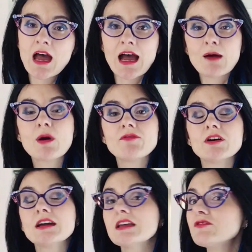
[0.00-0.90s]

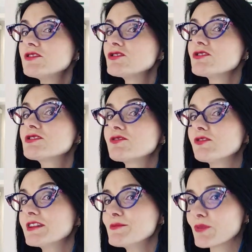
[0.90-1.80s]
However, if you choose to
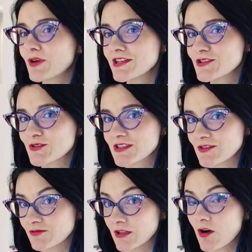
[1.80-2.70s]
fully embrace your
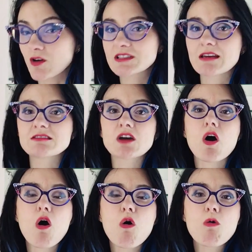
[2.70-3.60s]
silver locks, there is a
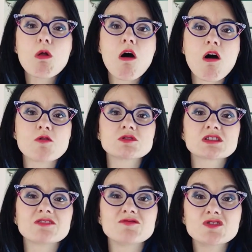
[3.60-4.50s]
whole
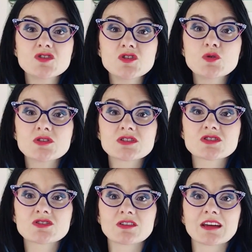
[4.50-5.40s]
host of new
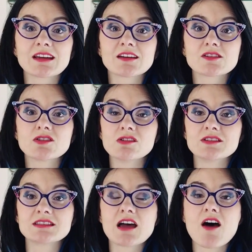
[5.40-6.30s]
stunning
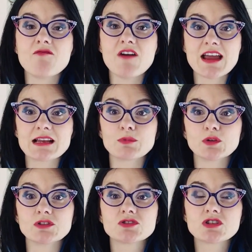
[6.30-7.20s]
colours
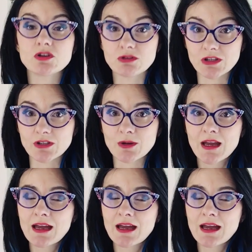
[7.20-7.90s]
available to you.